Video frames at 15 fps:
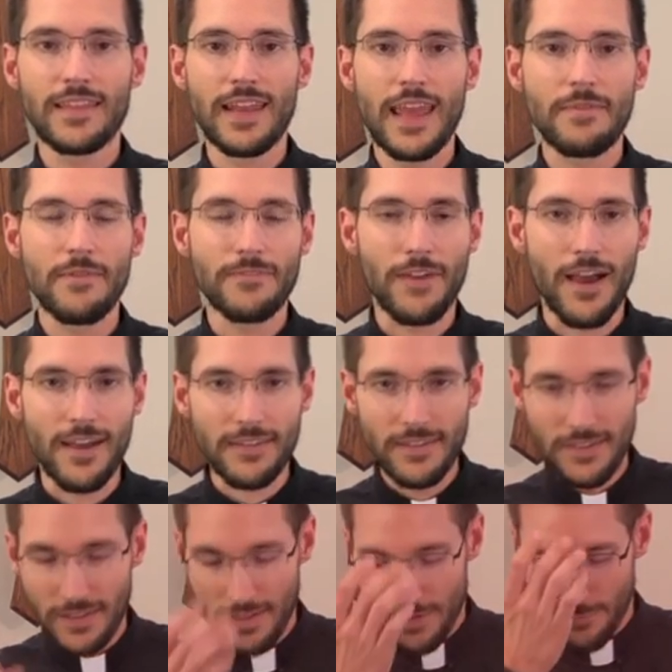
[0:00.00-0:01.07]
the name of God,
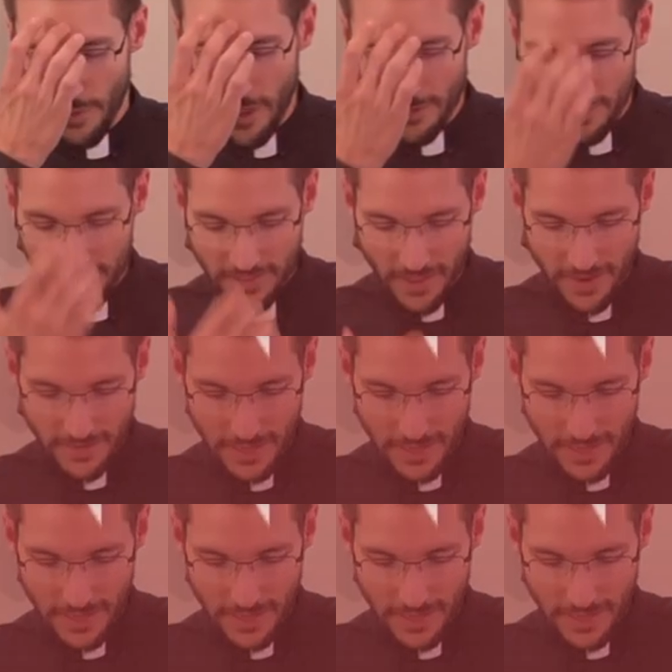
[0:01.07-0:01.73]
Father, Son,